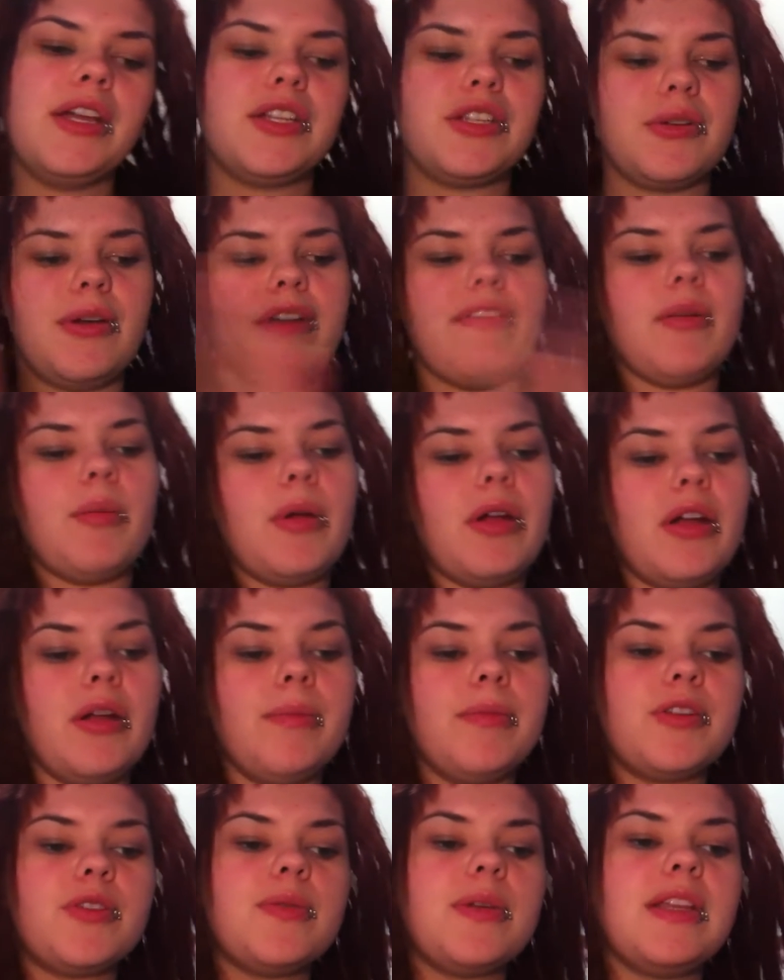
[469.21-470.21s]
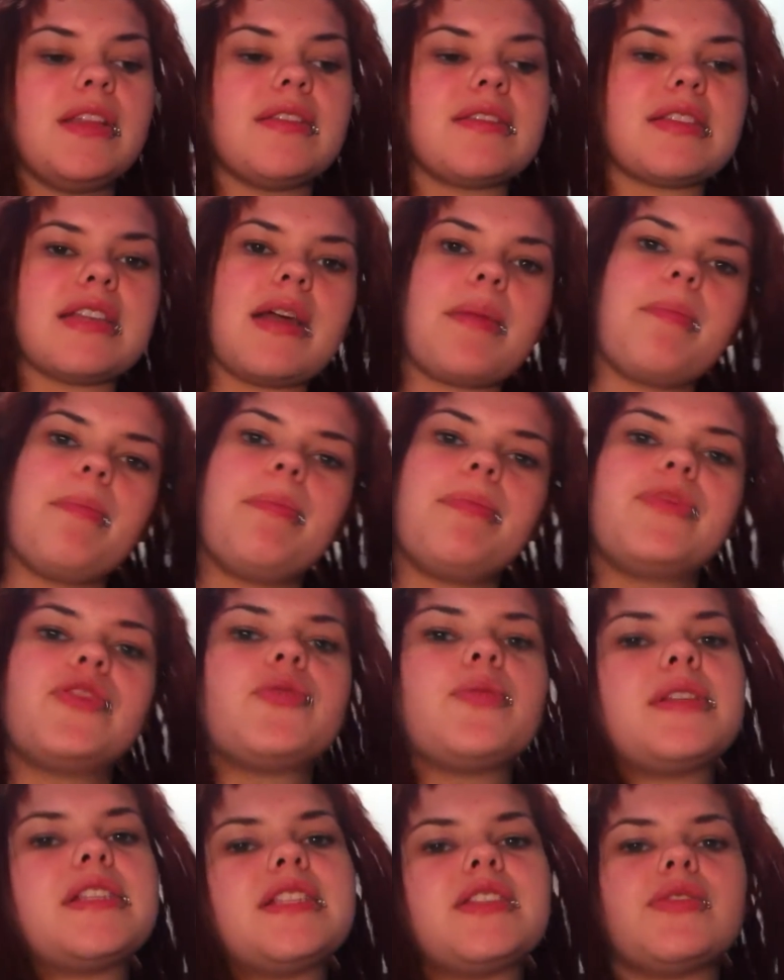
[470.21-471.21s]
To everywhere in between, that's like
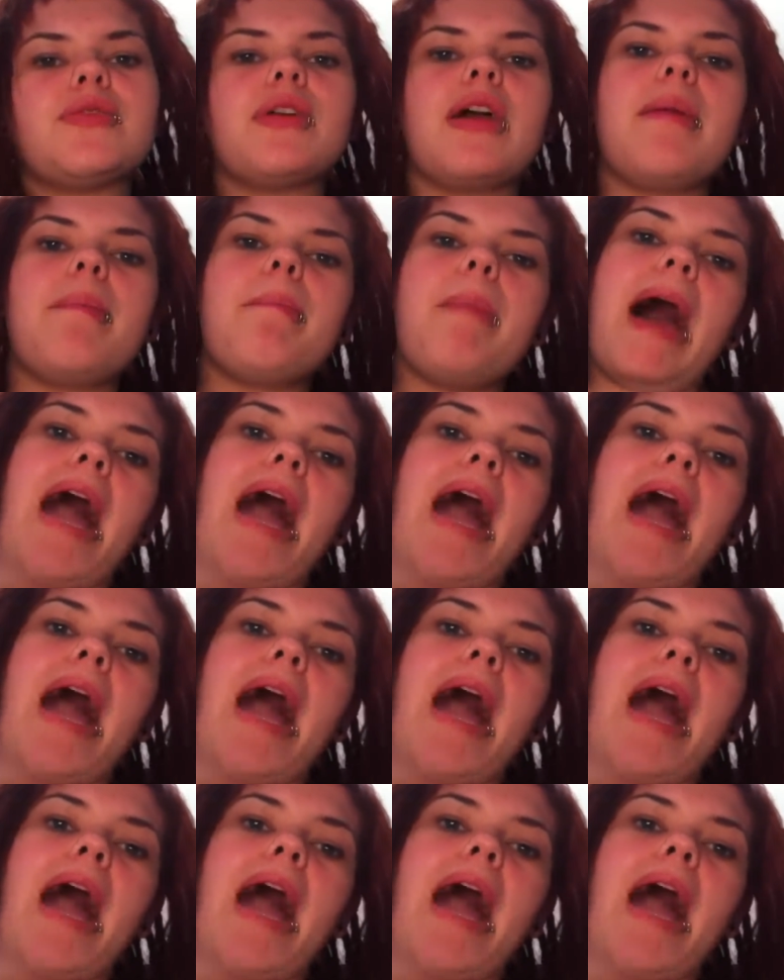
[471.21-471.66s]
twist and rip,